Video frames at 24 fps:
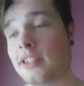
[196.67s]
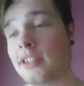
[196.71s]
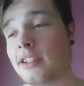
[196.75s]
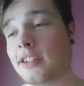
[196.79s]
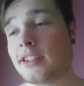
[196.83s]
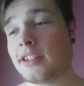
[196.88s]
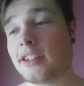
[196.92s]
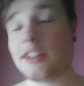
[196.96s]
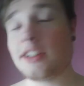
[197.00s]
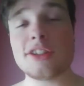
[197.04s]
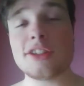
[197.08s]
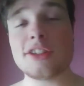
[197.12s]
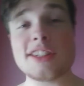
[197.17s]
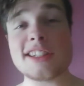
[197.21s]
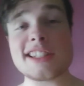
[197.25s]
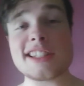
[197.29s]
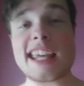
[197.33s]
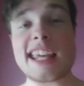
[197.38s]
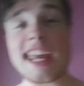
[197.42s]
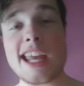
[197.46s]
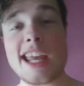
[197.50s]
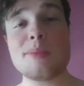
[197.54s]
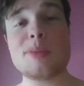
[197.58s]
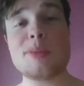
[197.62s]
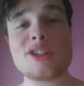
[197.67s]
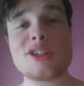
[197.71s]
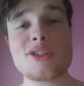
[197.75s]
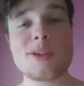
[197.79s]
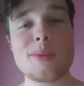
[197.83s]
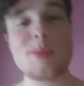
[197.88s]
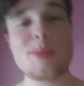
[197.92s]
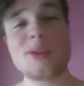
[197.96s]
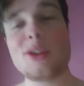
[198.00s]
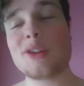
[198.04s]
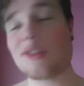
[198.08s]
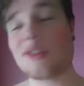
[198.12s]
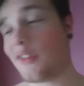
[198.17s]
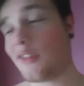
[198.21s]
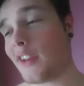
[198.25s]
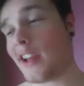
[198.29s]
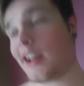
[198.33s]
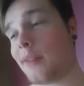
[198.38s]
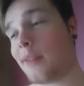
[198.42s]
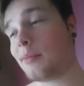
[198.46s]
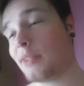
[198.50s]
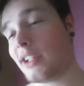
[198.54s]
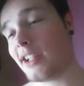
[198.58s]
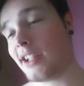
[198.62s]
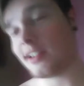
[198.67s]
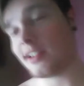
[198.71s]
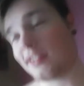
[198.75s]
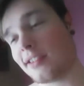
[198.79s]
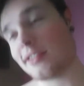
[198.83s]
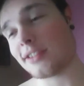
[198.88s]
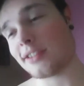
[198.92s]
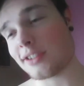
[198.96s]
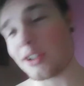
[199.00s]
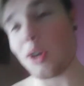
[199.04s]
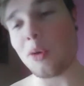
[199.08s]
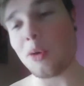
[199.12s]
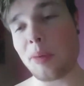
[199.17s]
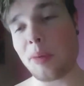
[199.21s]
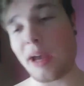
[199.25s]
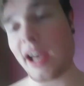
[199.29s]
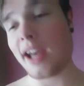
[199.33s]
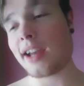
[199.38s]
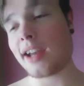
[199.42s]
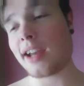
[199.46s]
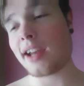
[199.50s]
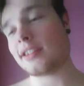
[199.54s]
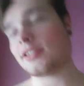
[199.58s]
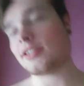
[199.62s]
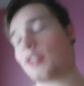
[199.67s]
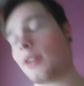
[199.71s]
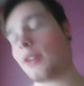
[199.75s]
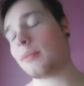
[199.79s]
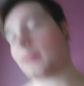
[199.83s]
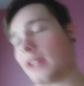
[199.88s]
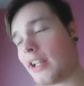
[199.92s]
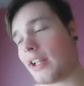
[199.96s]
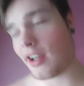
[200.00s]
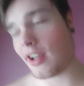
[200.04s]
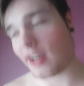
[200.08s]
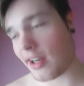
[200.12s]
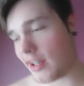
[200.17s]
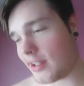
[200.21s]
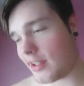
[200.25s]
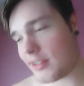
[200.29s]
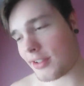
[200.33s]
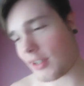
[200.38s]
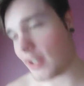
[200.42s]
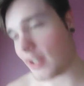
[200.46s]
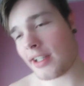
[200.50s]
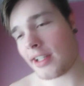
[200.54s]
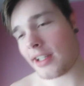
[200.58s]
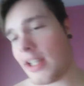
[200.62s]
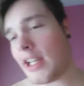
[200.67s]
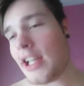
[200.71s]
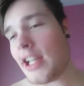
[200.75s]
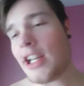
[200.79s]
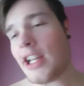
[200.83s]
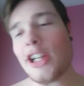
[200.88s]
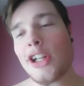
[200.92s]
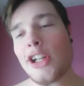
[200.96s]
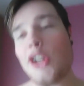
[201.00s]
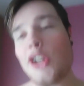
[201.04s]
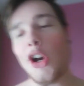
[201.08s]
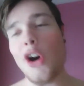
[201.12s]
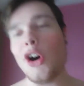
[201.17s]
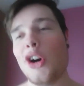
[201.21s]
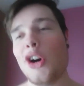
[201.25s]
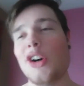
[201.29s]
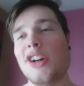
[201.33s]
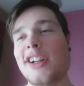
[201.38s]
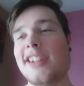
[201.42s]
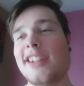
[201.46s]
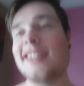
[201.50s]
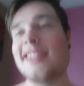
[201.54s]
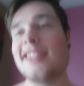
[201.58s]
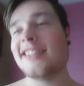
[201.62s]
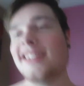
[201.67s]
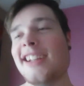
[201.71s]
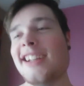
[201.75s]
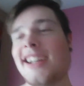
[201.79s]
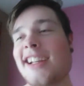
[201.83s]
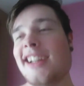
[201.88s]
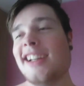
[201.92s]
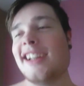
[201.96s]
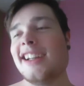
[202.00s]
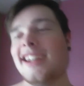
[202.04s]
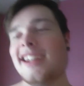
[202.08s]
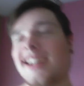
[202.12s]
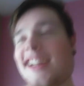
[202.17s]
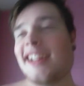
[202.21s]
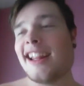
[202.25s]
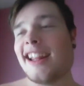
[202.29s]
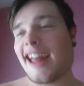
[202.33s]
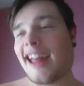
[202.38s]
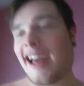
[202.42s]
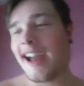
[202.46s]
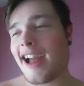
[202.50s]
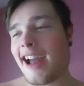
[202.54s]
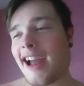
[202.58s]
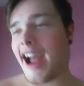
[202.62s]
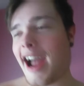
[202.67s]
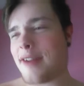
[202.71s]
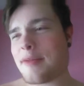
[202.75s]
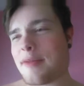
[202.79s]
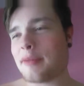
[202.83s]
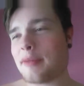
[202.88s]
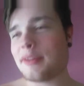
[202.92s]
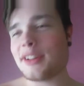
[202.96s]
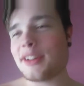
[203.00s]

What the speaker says: this camping trip with your family and go pack. And so I'm like, all right, so I go, and I remember